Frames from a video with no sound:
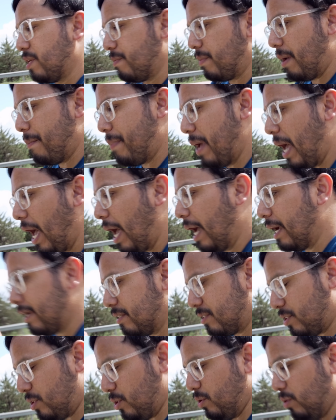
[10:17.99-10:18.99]
my
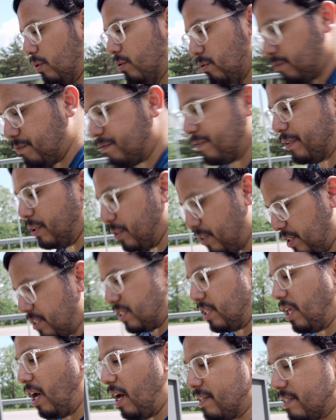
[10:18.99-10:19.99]
bag to fill the
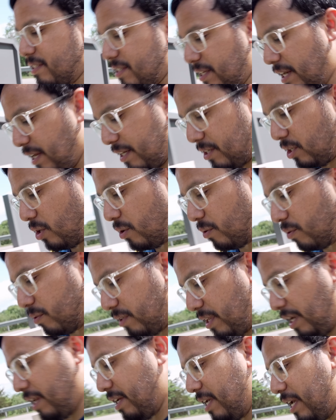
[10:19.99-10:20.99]
slots that
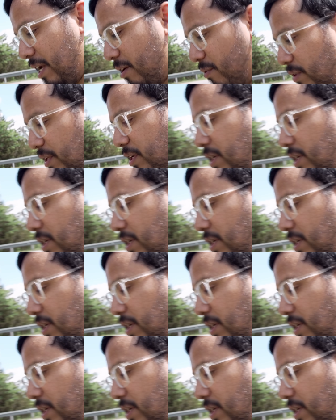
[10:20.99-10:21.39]
I can't really